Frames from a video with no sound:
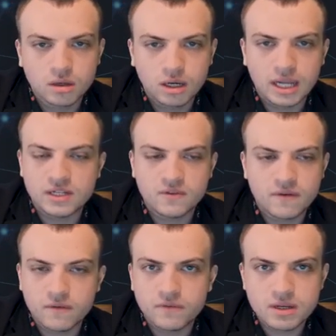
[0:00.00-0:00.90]
knight
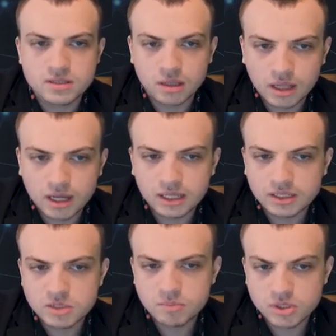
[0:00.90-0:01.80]
d5 I faced a lot. Like
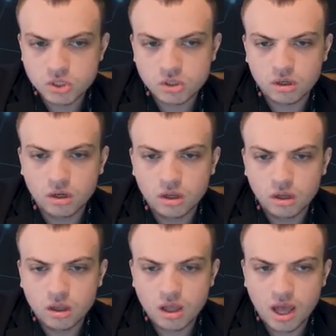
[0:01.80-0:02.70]
this position
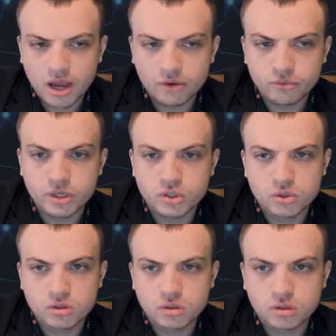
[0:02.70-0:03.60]
I
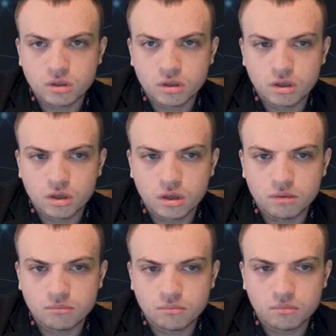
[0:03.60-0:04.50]
reached
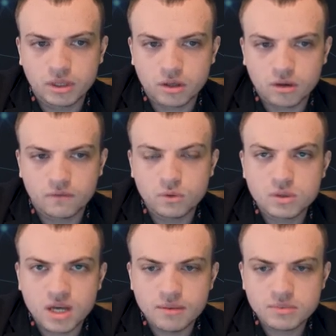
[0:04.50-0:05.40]
like a few
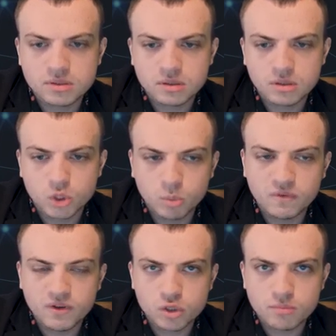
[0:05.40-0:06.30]
times and should be
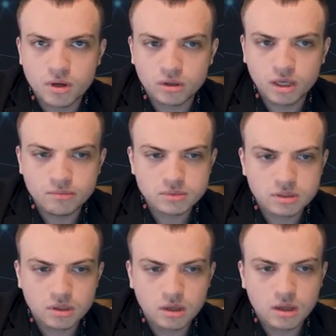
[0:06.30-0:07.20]
featured in the model
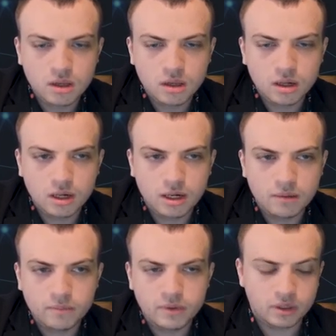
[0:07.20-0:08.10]
games.
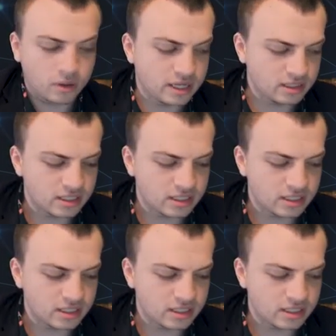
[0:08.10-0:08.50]
Knight